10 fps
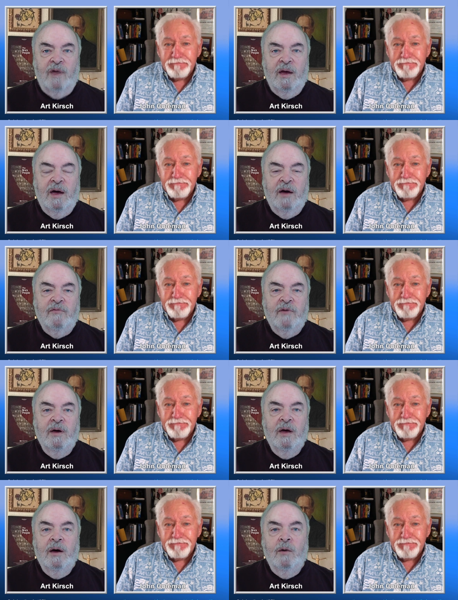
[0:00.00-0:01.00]
Speaker 1: I have
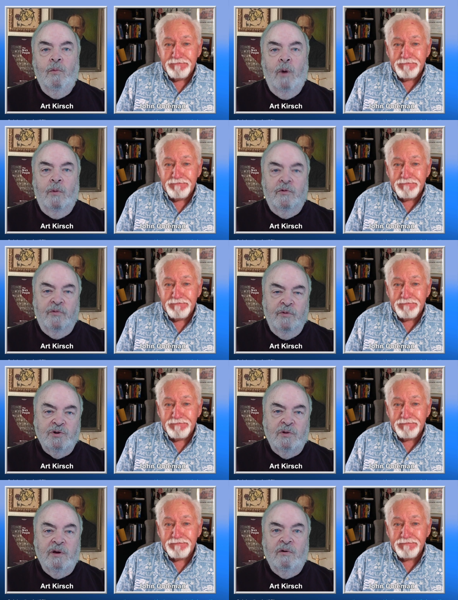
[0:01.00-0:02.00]
what was
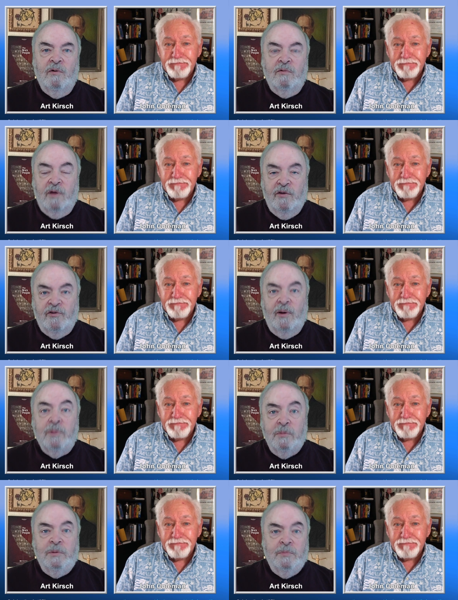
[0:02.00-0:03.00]
originally called a
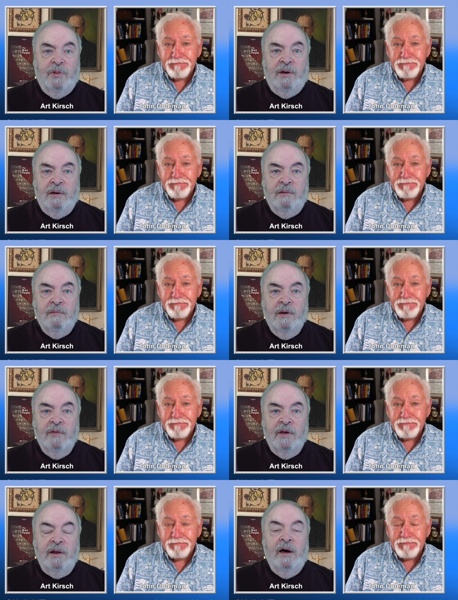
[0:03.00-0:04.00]
supplement plan.
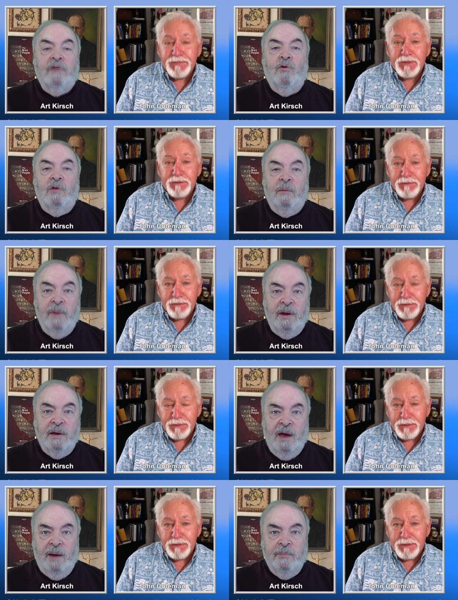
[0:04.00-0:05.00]
They now call it
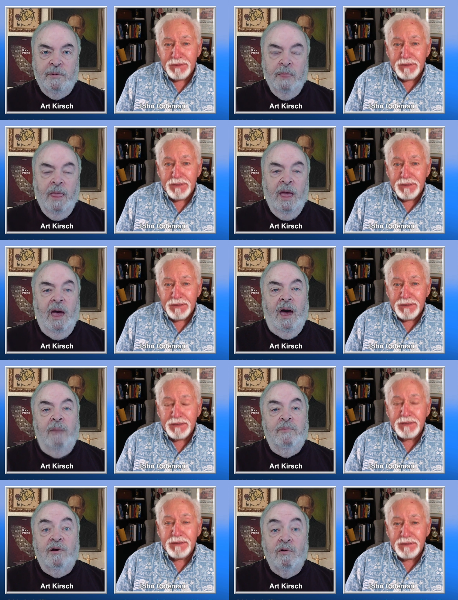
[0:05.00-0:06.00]
Medigap.
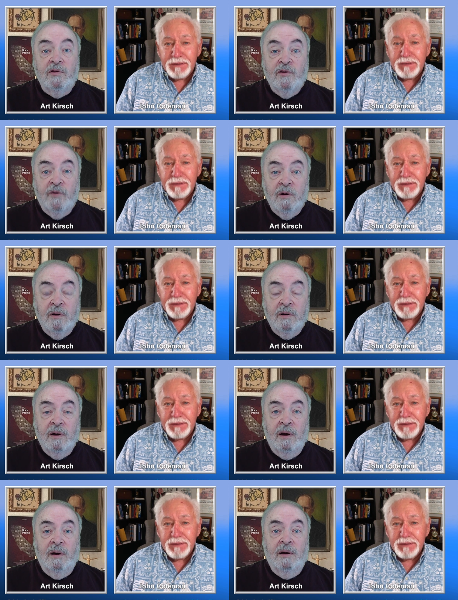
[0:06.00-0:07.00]
And because of our
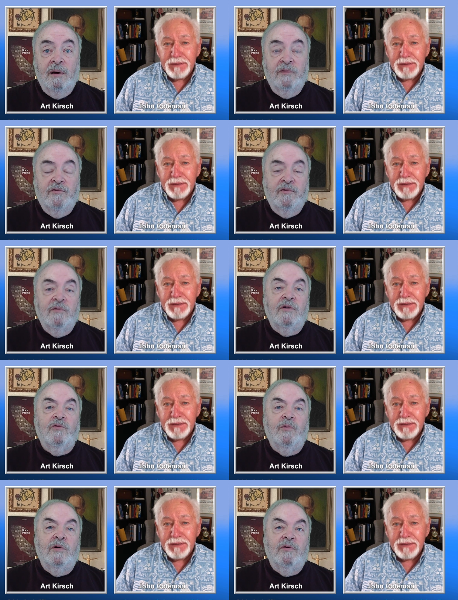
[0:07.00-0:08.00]
uh,
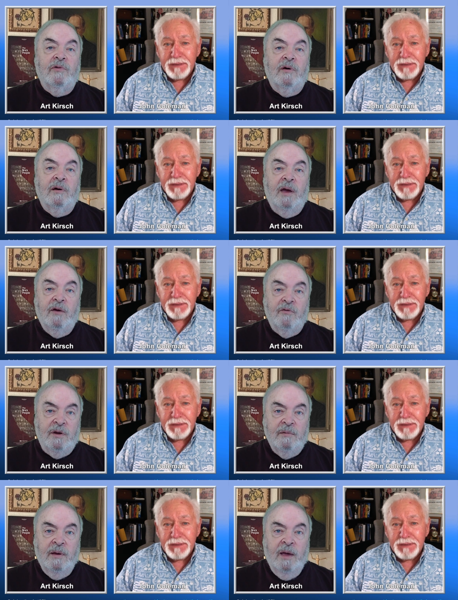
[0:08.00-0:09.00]
series with uh,
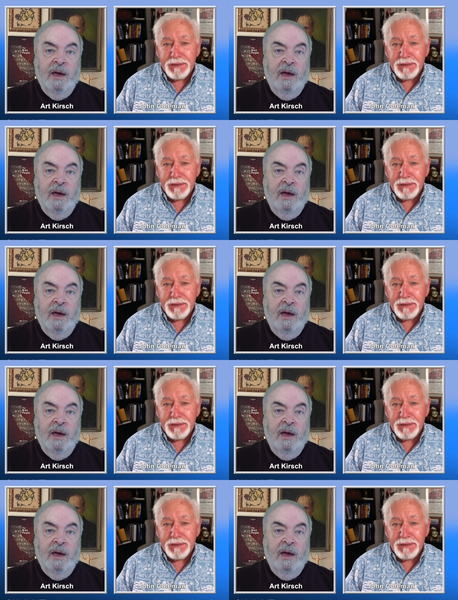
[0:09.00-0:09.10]
Aaron,